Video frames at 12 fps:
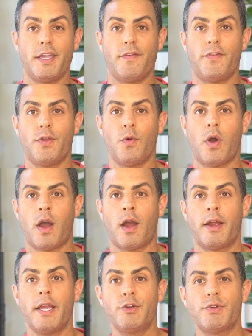if you
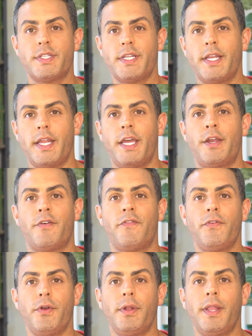are interested in
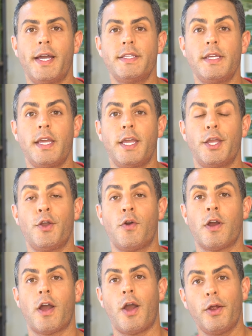fertilizing
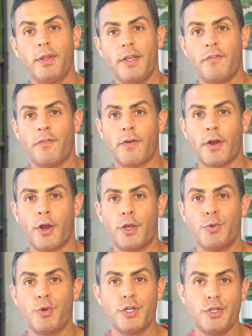your heartleaf fern,
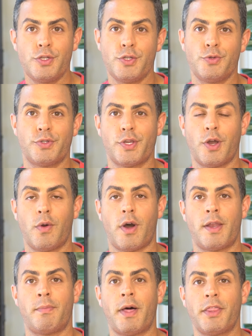you could do so
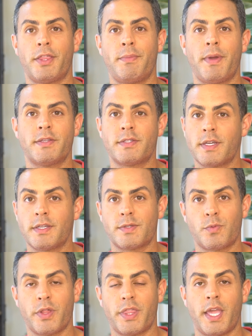on a monthly
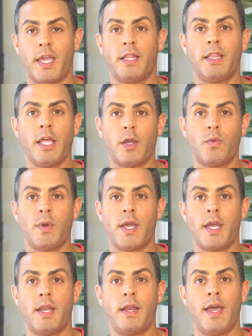basis with a
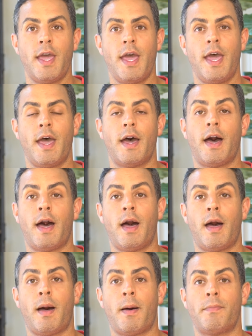liquid
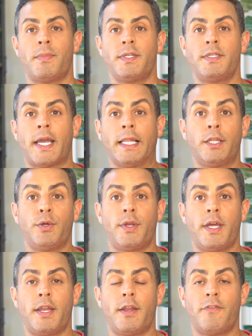
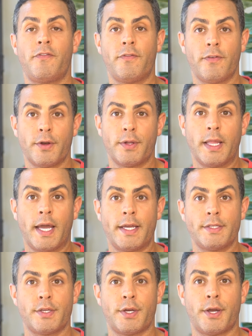diluted
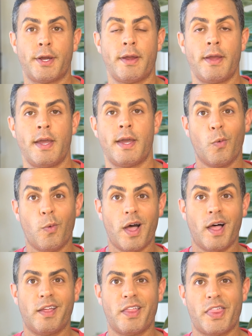fertilizer.
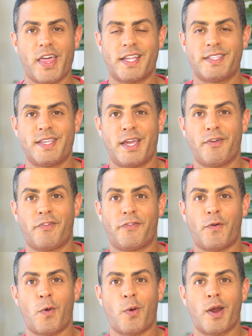Well, that's it
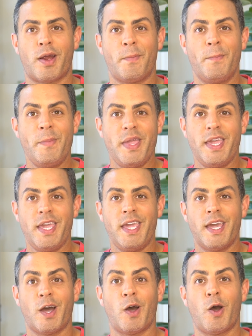for
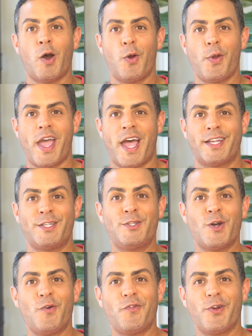me. Oh yeah,
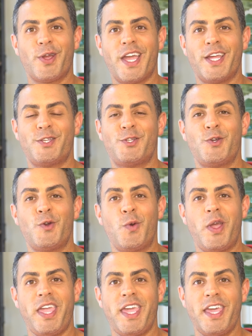don't forget
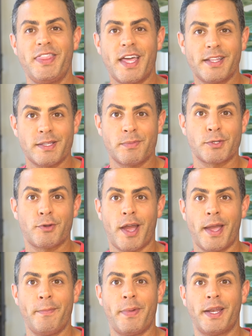to hit that
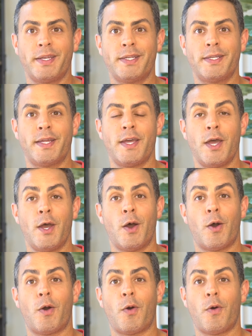subscribe button
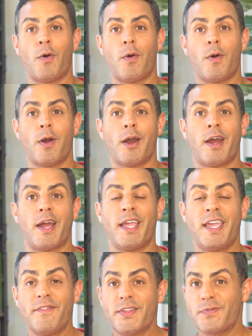or
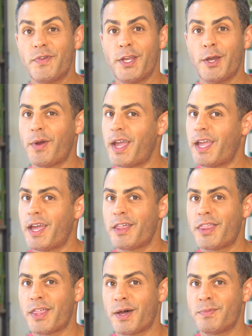give this video a
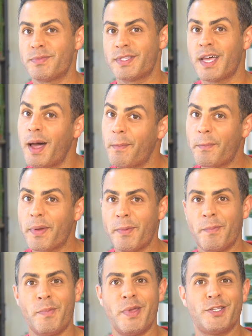thumbs up.
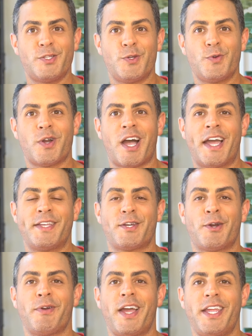Miss you guys
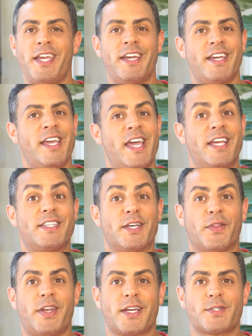already. Until
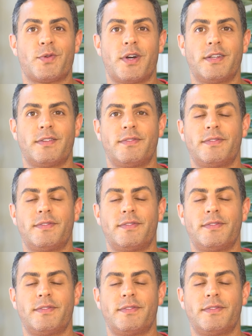the next one.